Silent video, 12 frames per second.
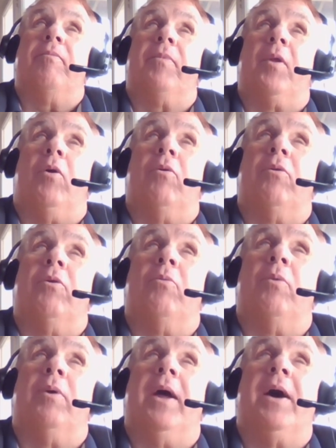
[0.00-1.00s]
although
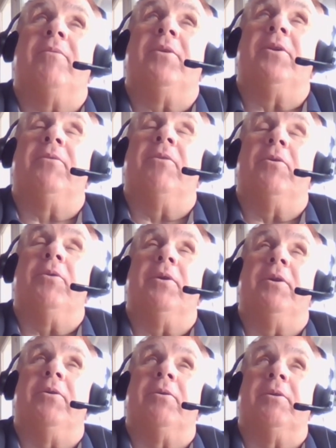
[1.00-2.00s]
we haven't
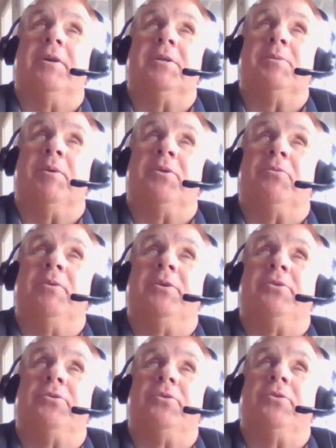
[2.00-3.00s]
devoted nearly as much
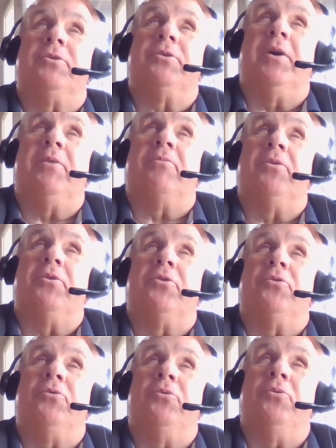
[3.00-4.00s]
research effort
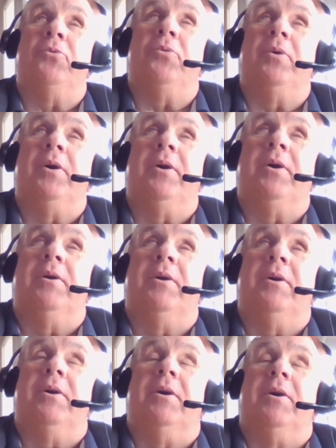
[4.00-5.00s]
to
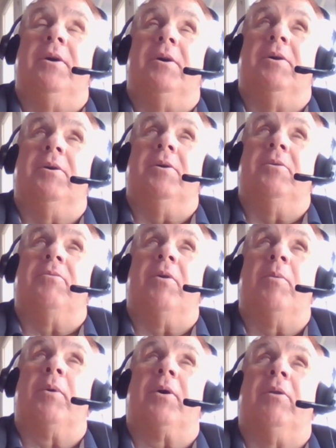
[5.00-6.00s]

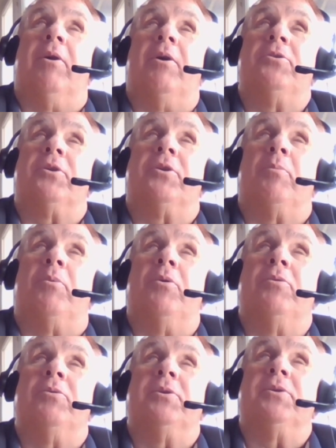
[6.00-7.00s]
pharmacologic
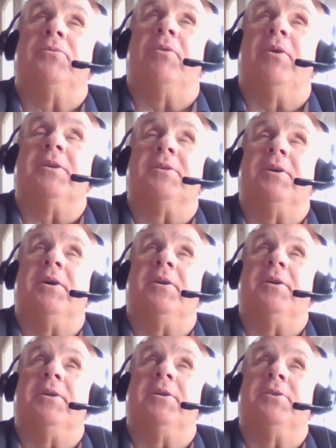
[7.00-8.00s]
approaches for
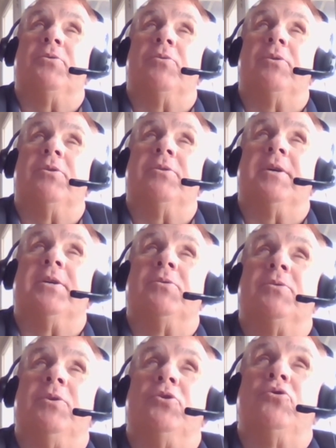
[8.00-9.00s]
anxiety disorders as
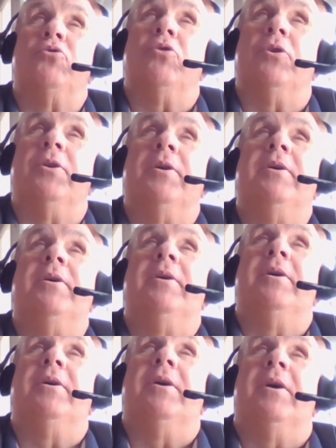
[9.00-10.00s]
we should,
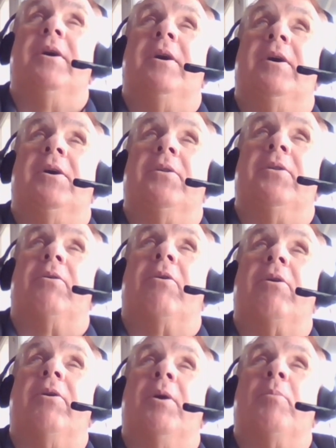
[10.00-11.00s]
there
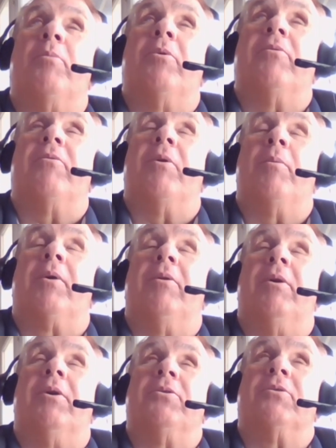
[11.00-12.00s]
are a number of
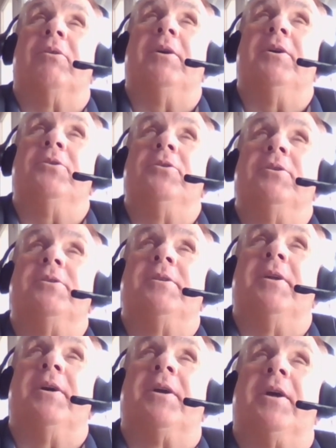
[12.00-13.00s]
pharmacological agents
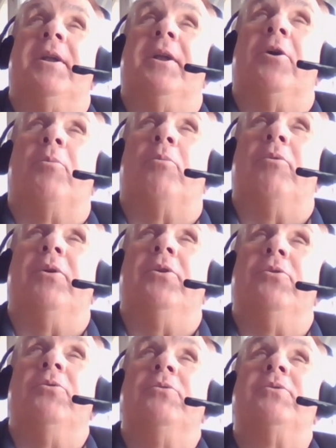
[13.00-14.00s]
that can help
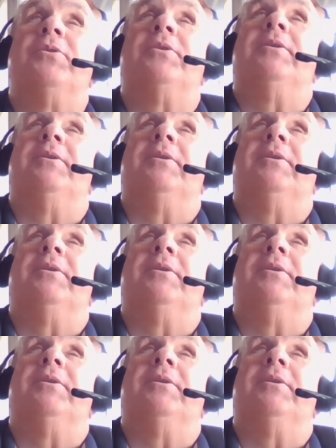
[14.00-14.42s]
reduce